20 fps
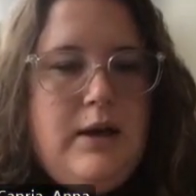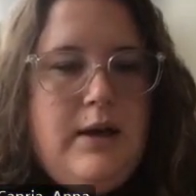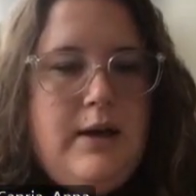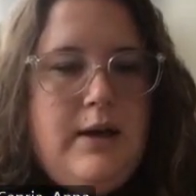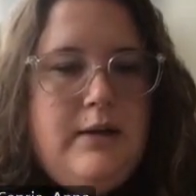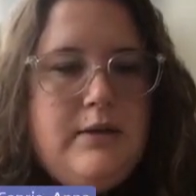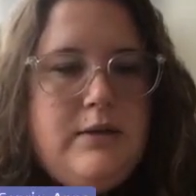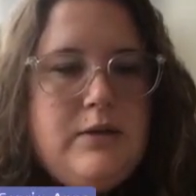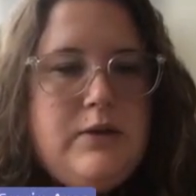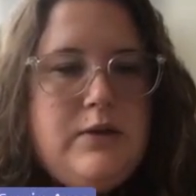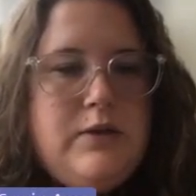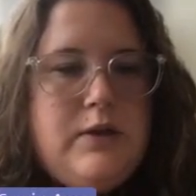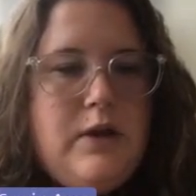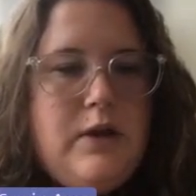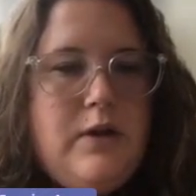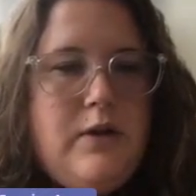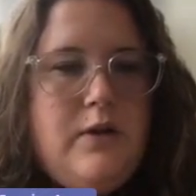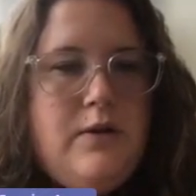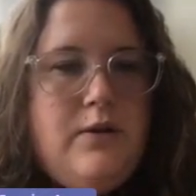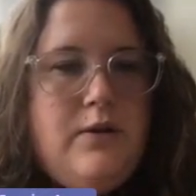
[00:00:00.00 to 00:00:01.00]
And
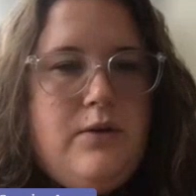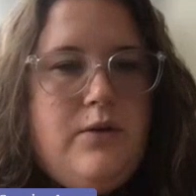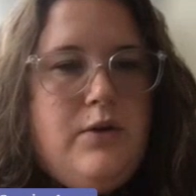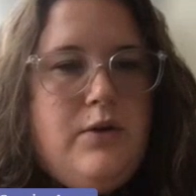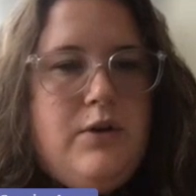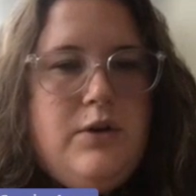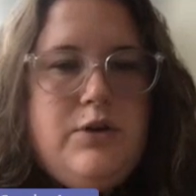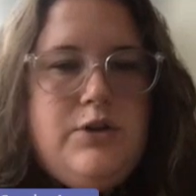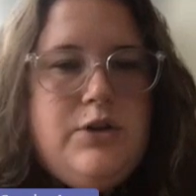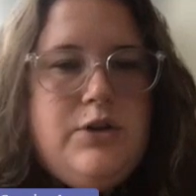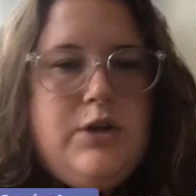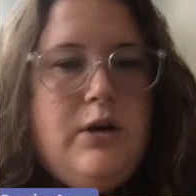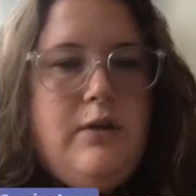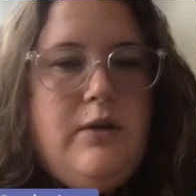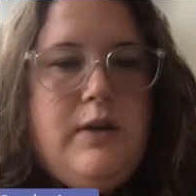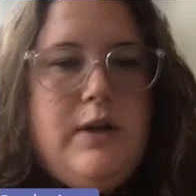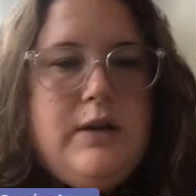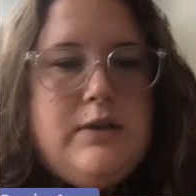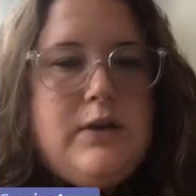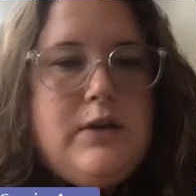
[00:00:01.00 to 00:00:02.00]
so you could
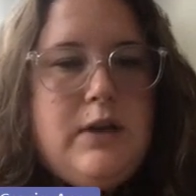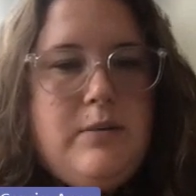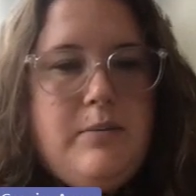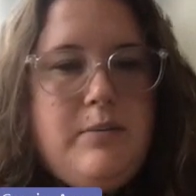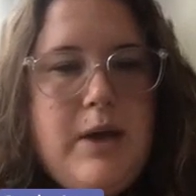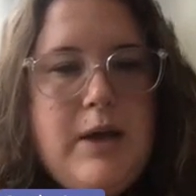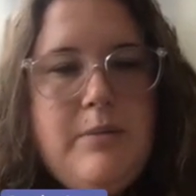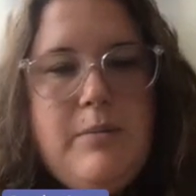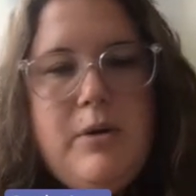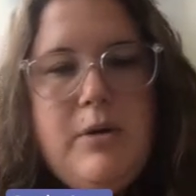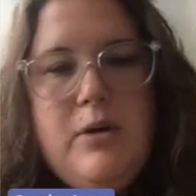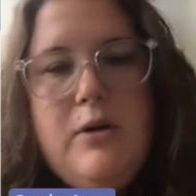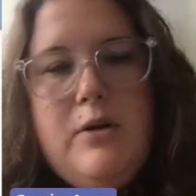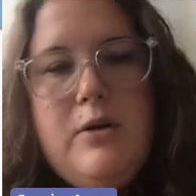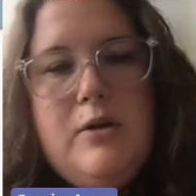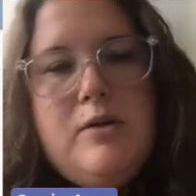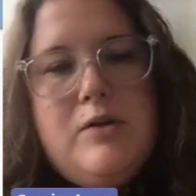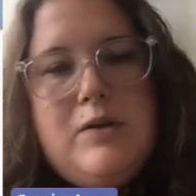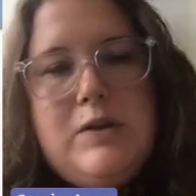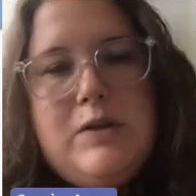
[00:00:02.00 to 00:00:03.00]
share things like
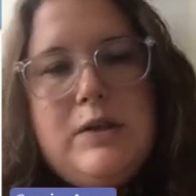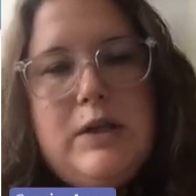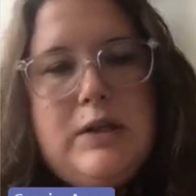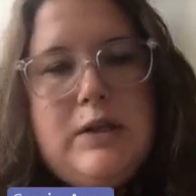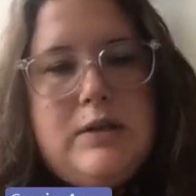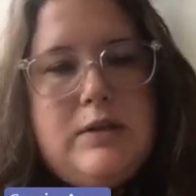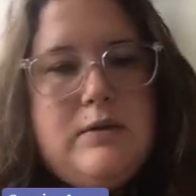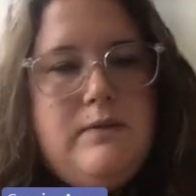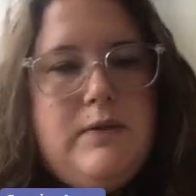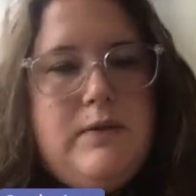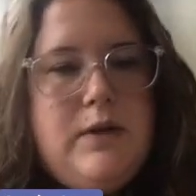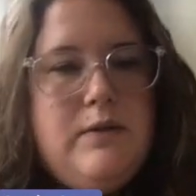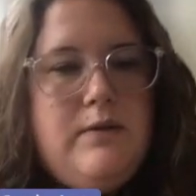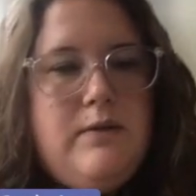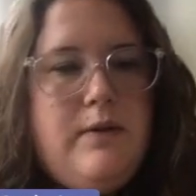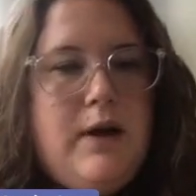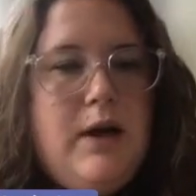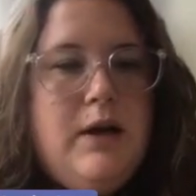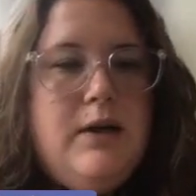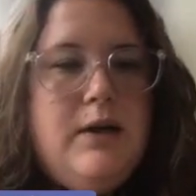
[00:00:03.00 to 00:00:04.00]
papers,
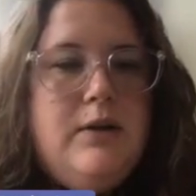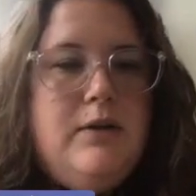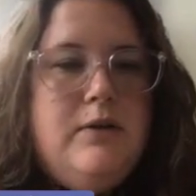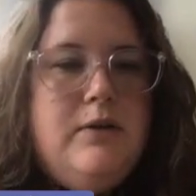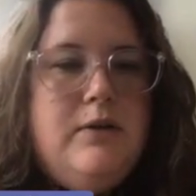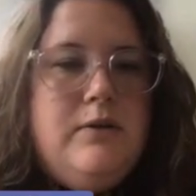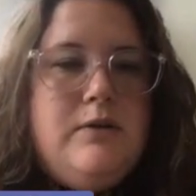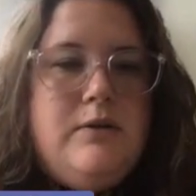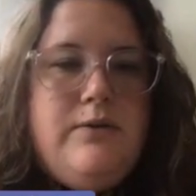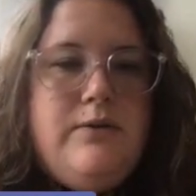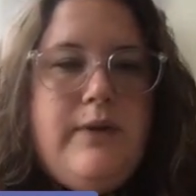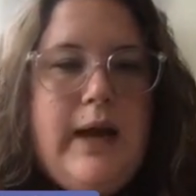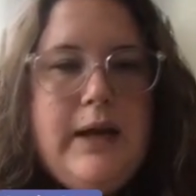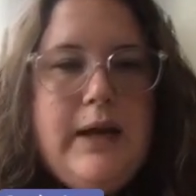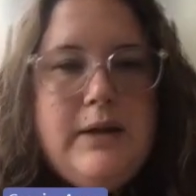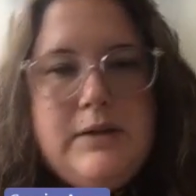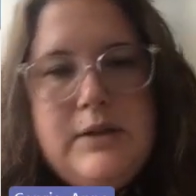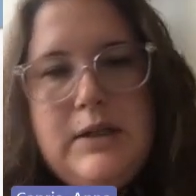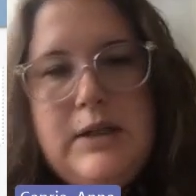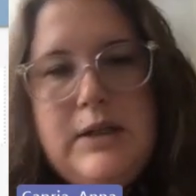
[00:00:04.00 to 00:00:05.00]
CSV
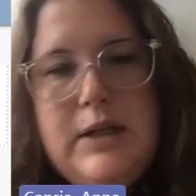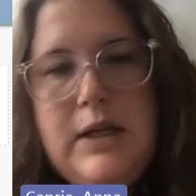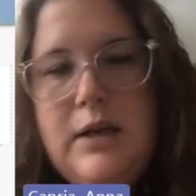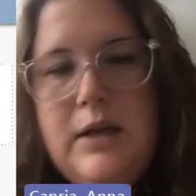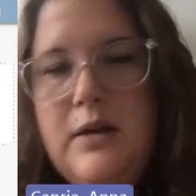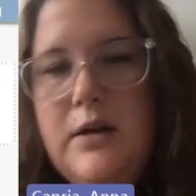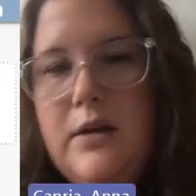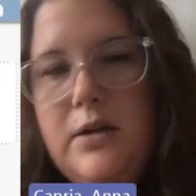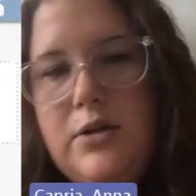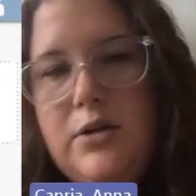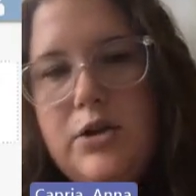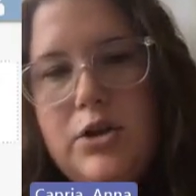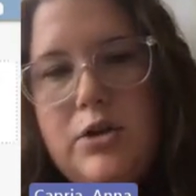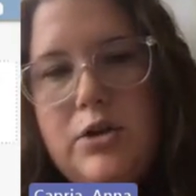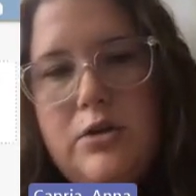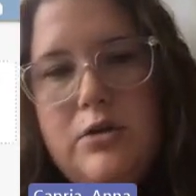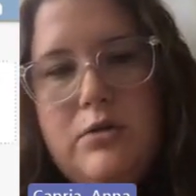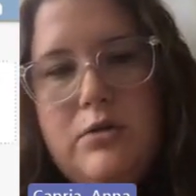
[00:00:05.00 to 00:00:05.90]
files, FASTA data,